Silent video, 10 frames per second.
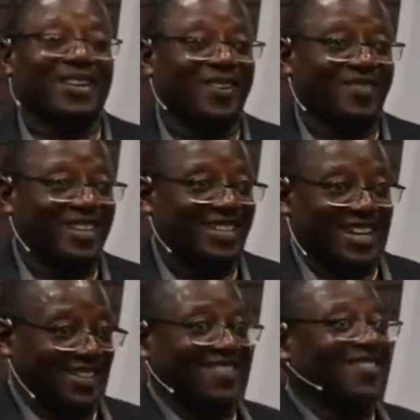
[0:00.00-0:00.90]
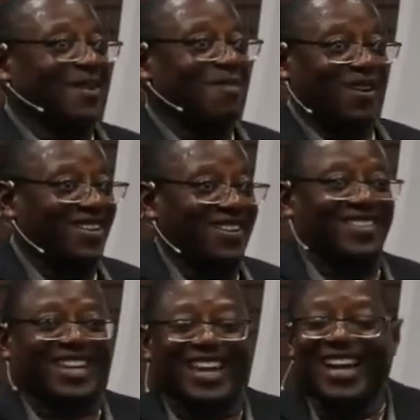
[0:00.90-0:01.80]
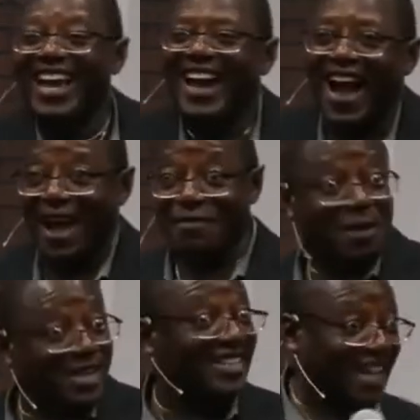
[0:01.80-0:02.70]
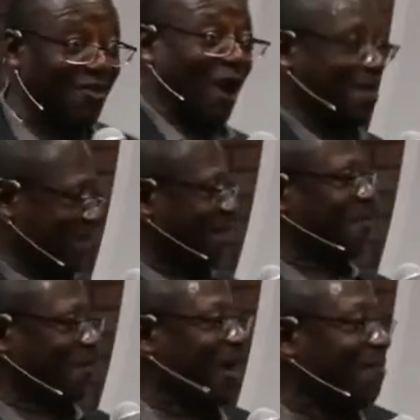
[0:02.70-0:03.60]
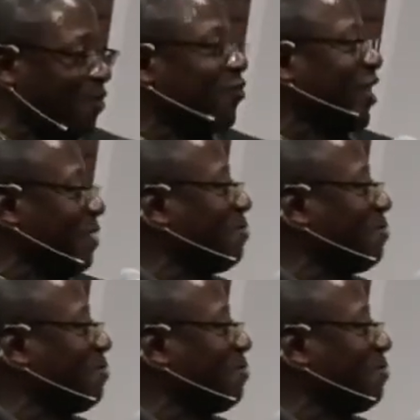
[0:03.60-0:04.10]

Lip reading: of the dead or the body, okay? And maybe, is that why many people are preferring